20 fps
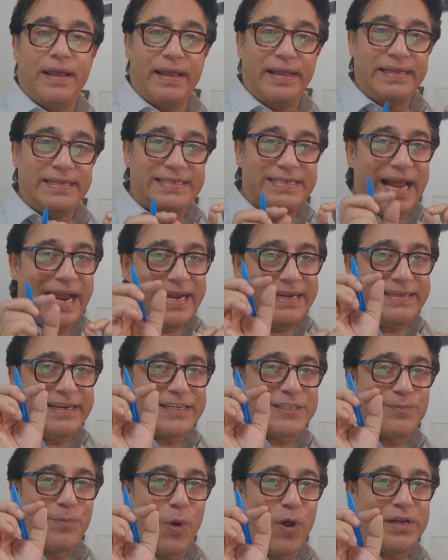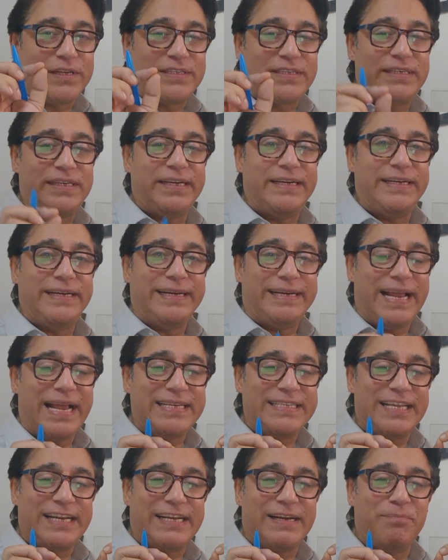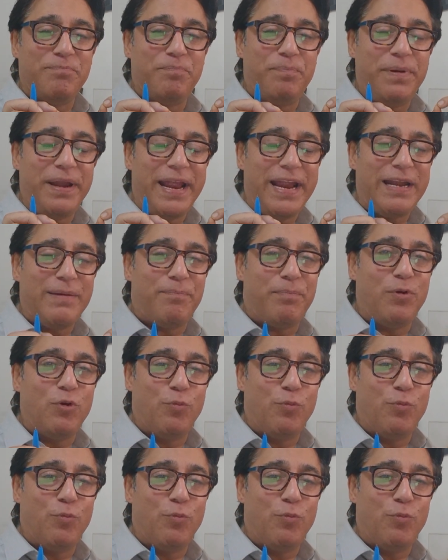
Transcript: Inside that small seed, it has the complete